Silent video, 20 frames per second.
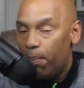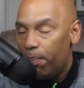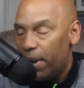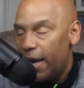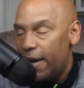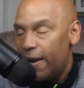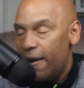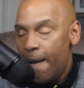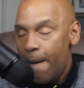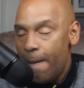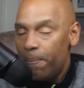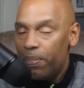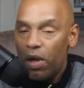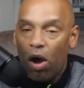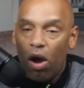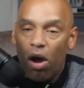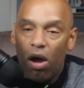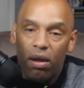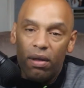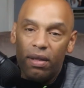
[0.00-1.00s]
But
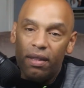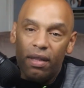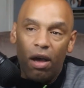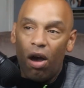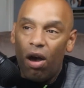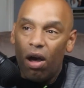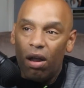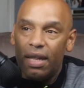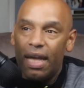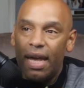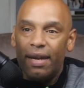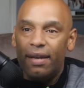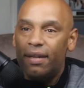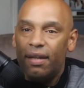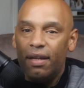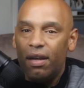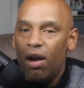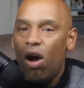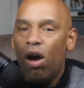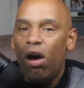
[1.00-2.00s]
all, all
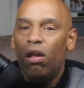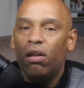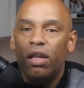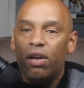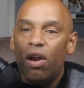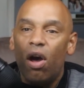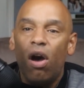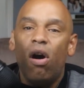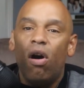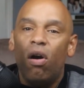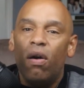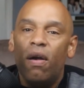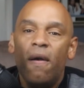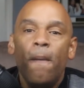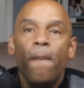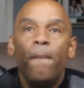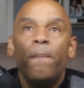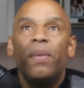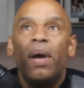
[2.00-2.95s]
that, all in all,